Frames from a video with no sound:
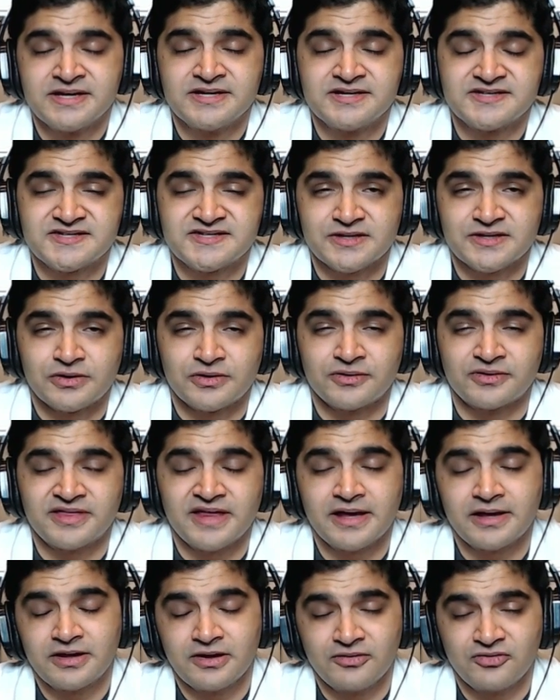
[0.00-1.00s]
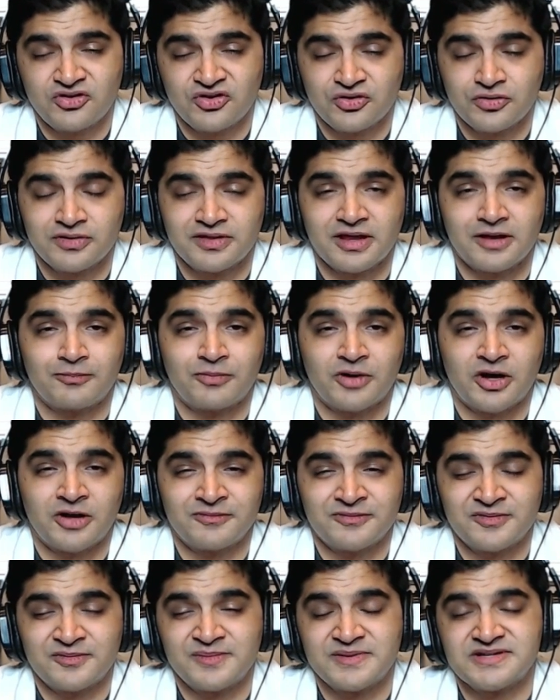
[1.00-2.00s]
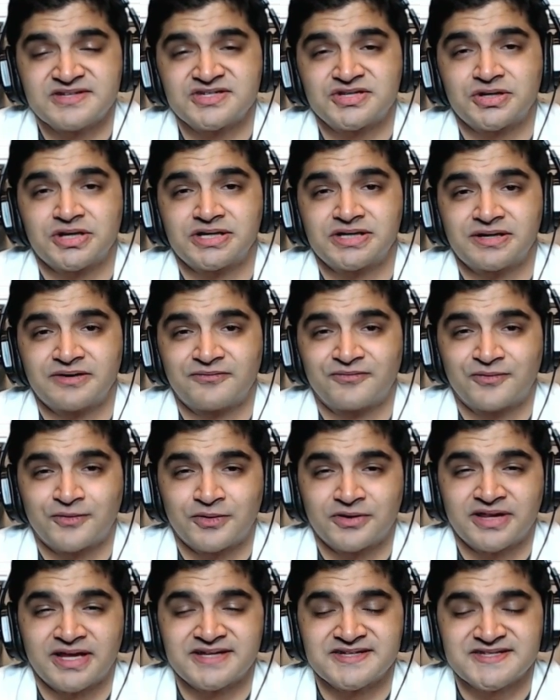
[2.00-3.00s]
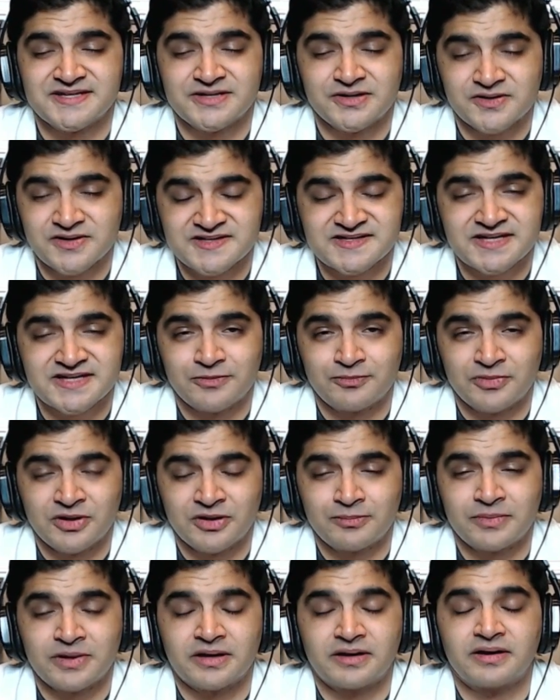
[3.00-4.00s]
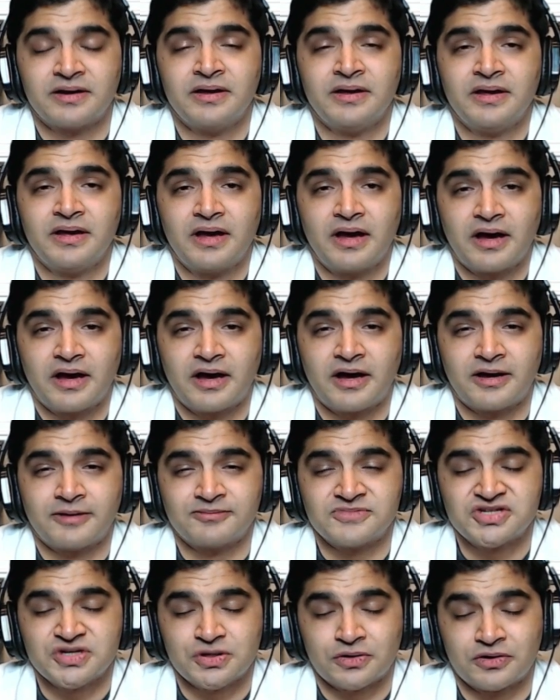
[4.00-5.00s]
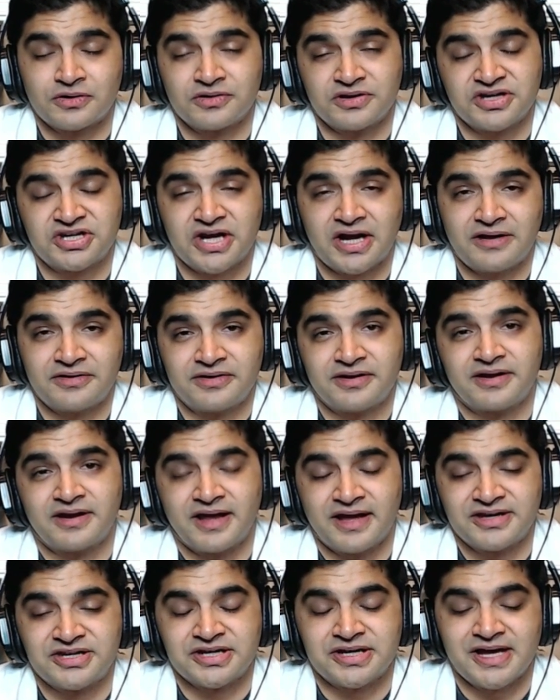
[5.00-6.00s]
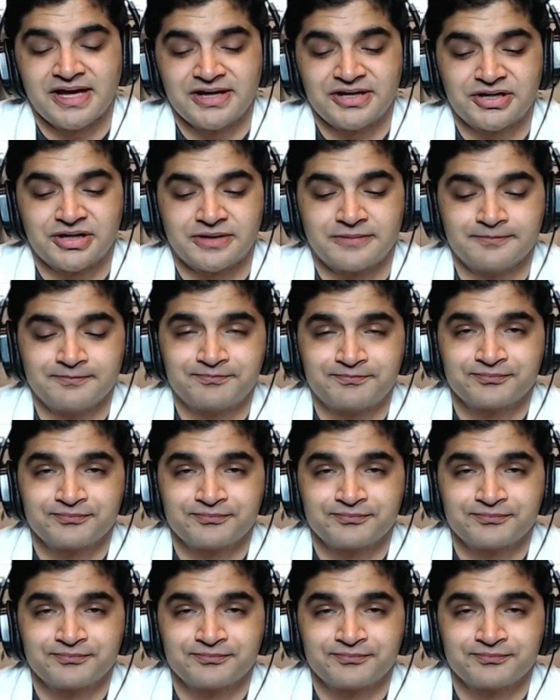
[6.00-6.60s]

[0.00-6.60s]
So thank you to the Obama administration for that serious commitment to early childhood education.